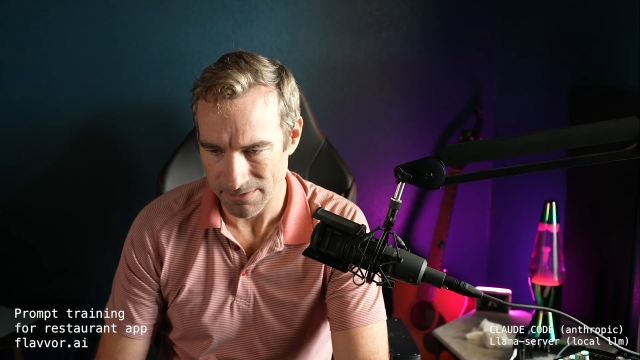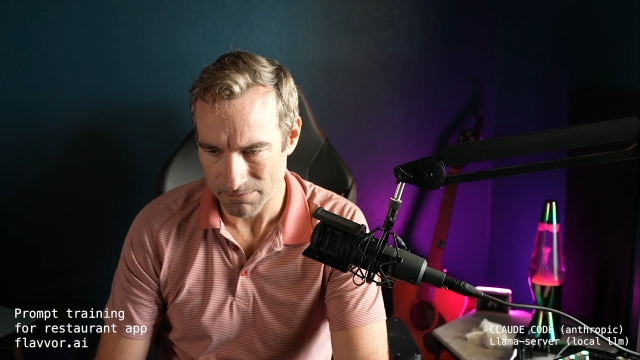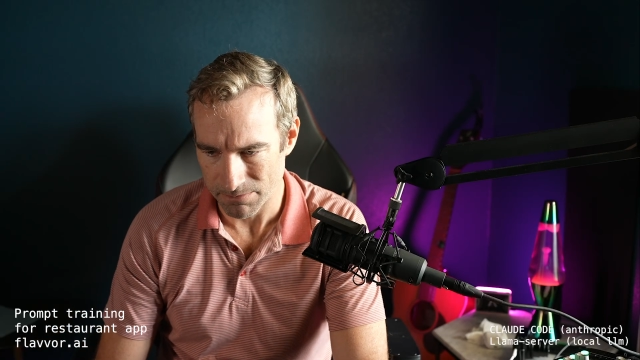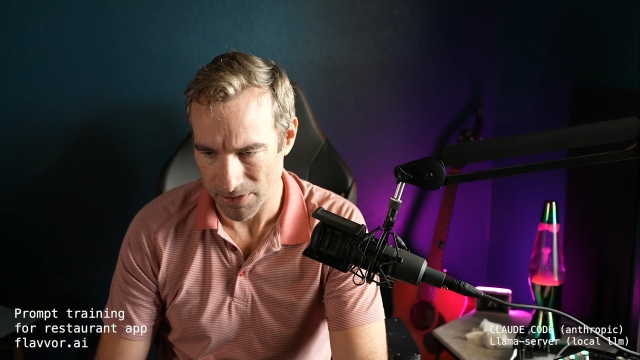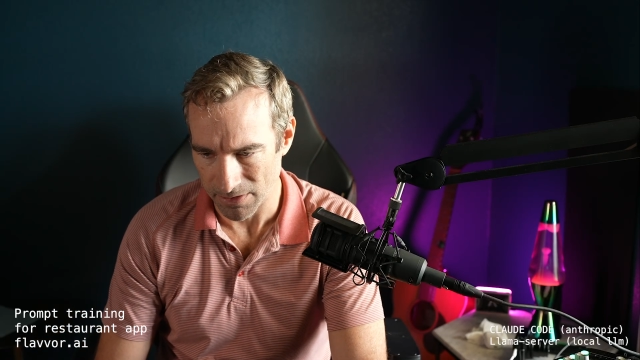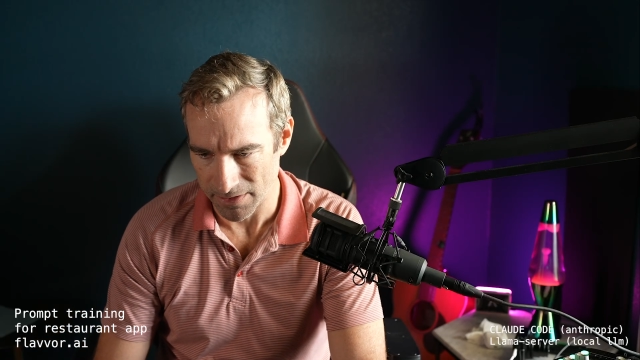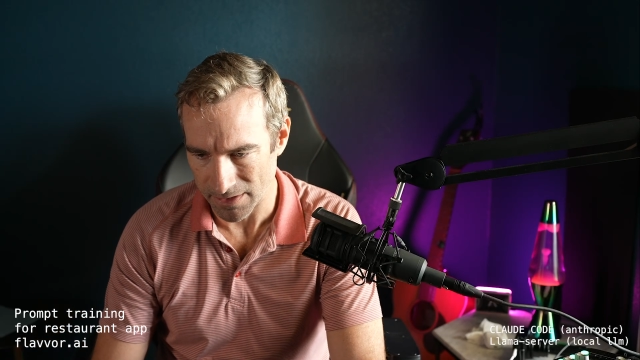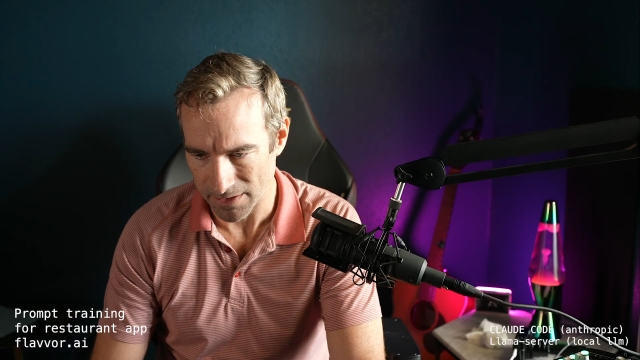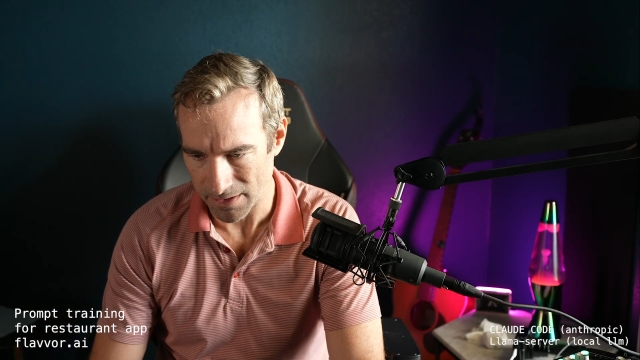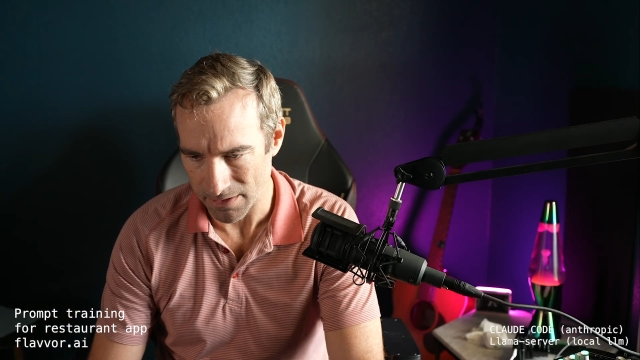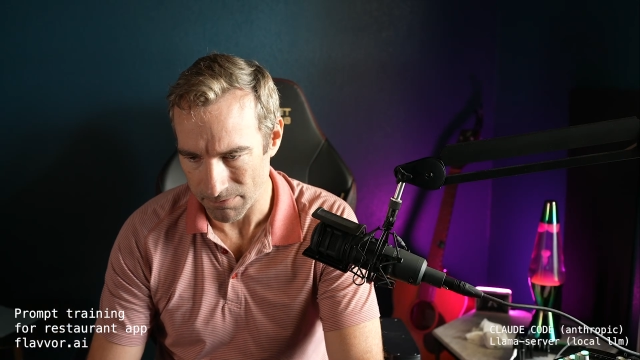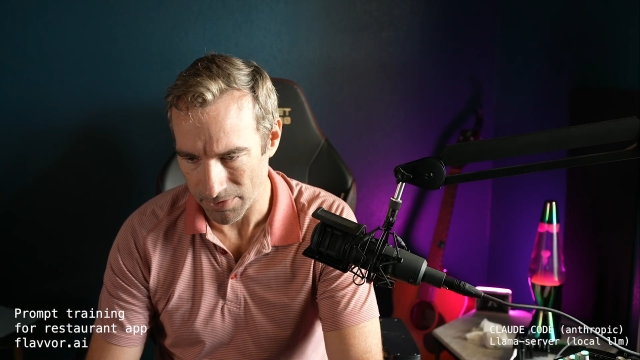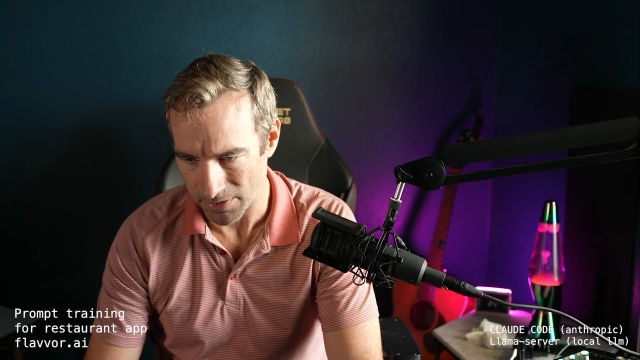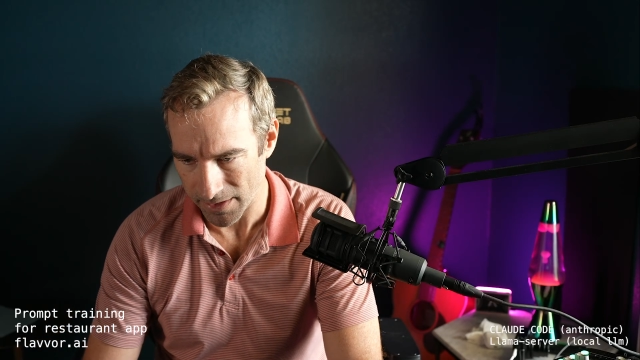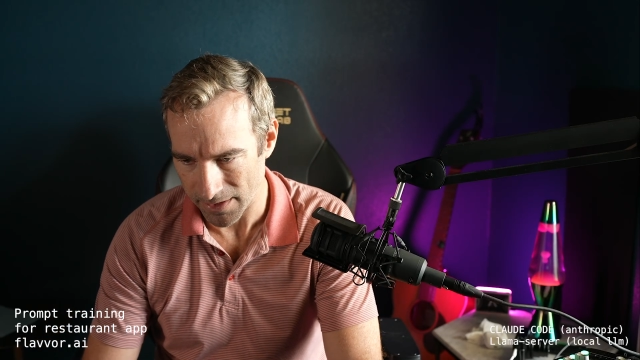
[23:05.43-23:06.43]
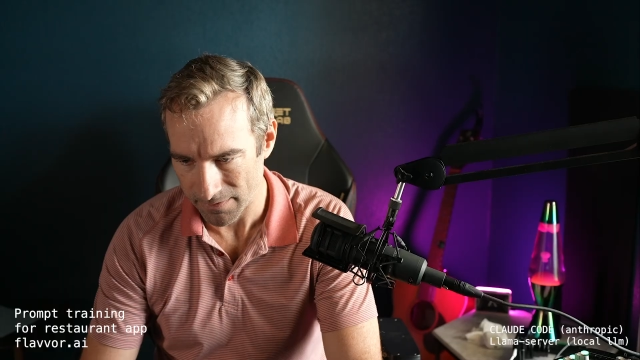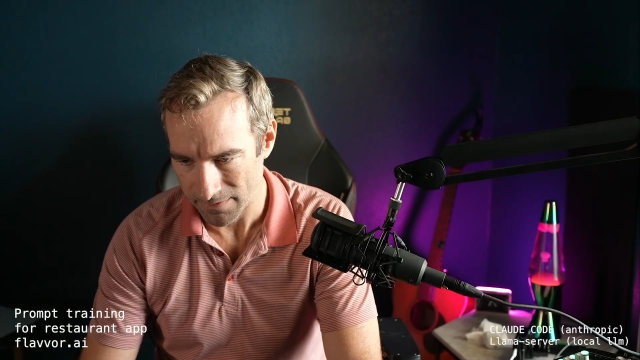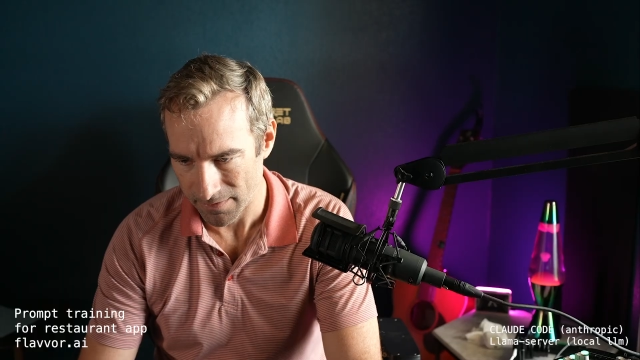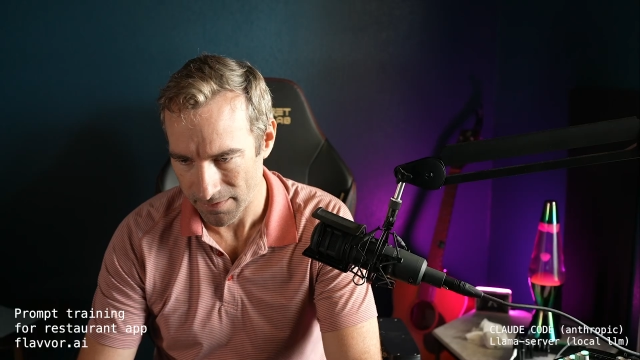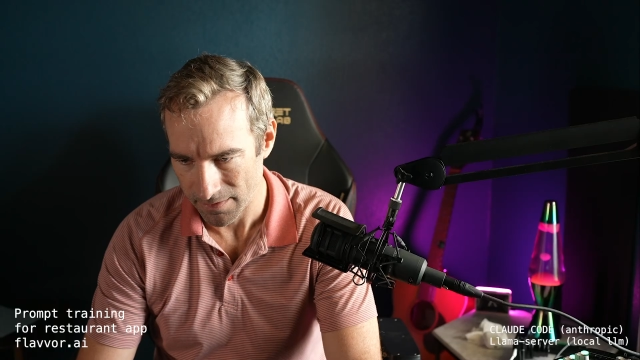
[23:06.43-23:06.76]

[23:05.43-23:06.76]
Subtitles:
billing complaint.